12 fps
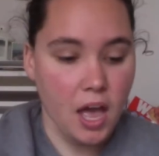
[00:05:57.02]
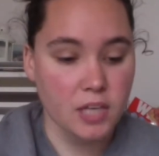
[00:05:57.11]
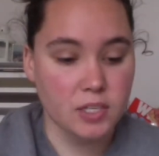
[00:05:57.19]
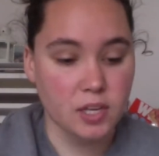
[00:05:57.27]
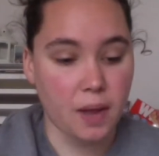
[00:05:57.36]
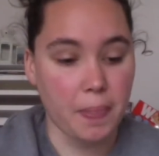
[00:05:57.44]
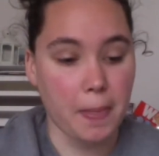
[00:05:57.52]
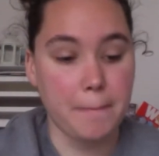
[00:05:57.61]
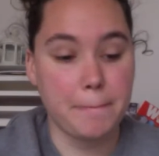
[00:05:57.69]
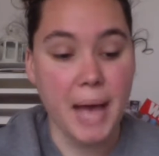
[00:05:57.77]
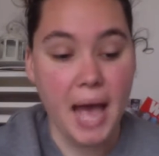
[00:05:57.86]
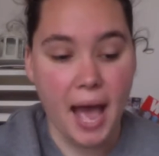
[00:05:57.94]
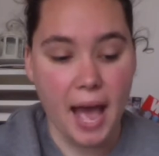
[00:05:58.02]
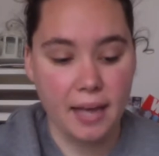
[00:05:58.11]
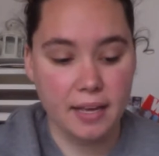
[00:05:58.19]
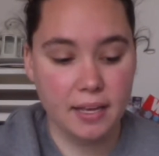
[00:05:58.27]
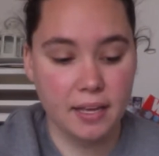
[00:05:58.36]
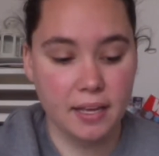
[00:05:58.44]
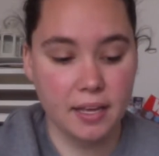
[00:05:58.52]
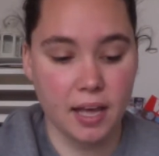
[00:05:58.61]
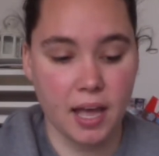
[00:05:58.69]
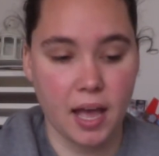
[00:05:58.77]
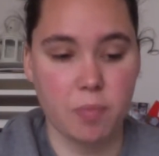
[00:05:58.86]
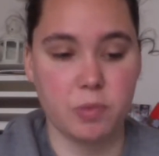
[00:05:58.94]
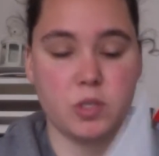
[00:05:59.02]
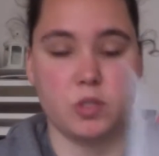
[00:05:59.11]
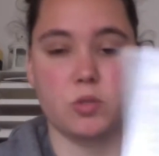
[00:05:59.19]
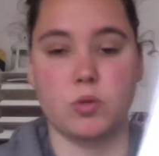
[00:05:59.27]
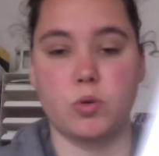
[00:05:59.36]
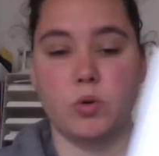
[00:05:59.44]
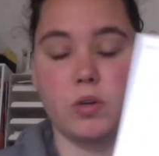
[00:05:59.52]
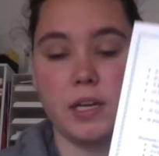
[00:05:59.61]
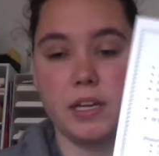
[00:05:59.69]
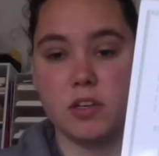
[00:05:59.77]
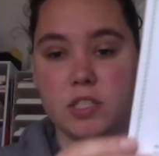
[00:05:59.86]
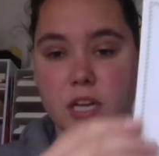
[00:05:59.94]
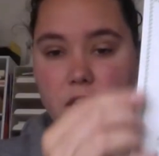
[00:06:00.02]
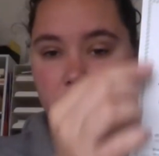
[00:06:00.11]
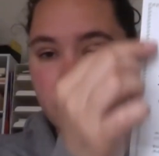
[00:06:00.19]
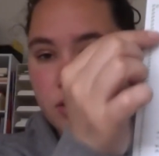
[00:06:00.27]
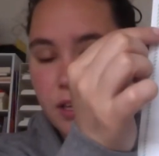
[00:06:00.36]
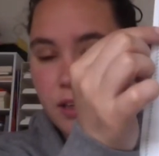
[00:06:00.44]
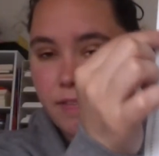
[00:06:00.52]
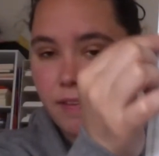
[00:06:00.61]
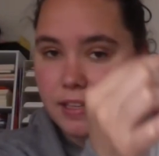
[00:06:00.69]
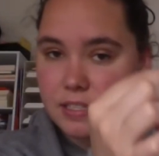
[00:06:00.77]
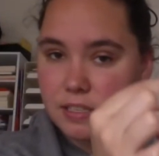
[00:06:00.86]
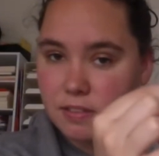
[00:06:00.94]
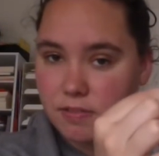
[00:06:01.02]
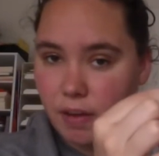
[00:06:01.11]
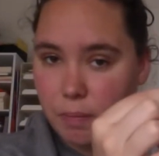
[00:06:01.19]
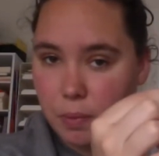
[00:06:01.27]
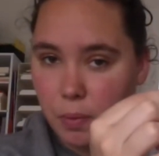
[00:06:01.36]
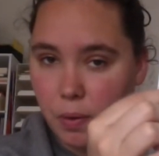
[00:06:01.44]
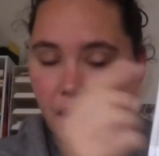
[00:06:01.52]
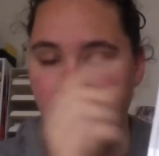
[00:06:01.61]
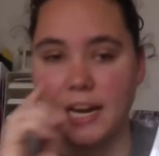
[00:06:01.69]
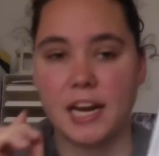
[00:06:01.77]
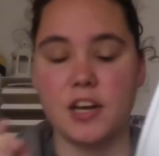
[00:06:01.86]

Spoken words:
then on the back, which is cool, it'll tell you the events in February. And I